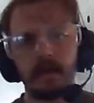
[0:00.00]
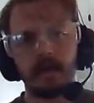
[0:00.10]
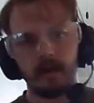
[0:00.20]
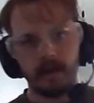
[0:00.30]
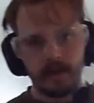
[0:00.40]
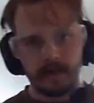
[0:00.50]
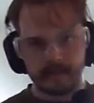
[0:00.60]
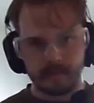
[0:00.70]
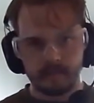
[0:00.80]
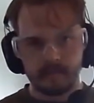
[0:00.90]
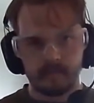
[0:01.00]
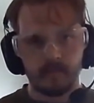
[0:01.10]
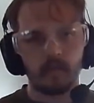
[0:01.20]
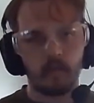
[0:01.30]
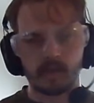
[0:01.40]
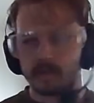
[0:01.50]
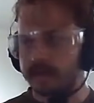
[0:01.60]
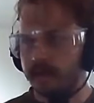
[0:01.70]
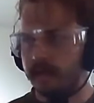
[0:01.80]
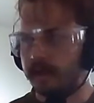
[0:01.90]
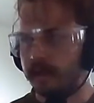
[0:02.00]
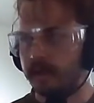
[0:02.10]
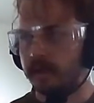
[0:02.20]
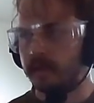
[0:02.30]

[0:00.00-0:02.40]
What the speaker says: urinary system, more specifically